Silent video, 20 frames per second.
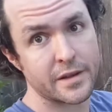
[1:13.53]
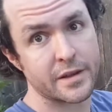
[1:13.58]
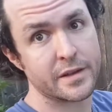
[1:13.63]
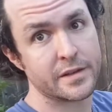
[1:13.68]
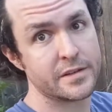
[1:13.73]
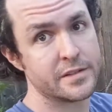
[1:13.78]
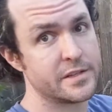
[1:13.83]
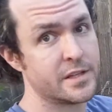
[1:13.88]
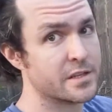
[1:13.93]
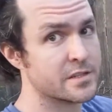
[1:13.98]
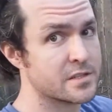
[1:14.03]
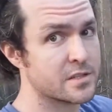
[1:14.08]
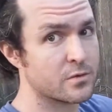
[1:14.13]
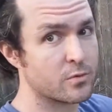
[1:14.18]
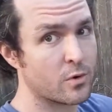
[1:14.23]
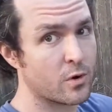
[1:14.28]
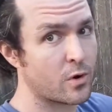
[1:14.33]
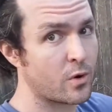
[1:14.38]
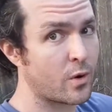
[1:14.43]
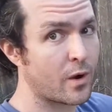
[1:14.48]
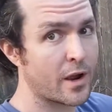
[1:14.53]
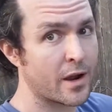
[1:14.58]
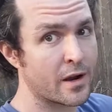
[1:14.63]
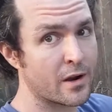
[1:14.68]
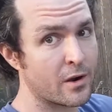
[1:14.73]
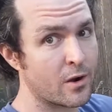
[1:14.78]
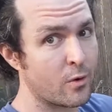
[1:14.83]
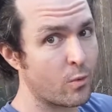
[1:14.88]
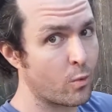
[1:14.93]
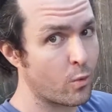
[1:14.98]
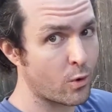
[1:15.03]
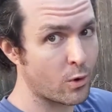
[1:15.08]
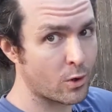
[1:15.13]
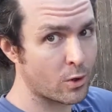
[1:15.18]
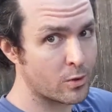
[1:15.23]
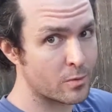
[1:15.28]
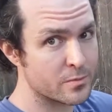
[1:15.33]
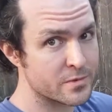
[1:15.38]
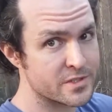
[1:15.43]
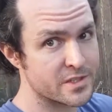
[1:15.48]
it doesn't require
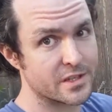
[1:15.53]
worms,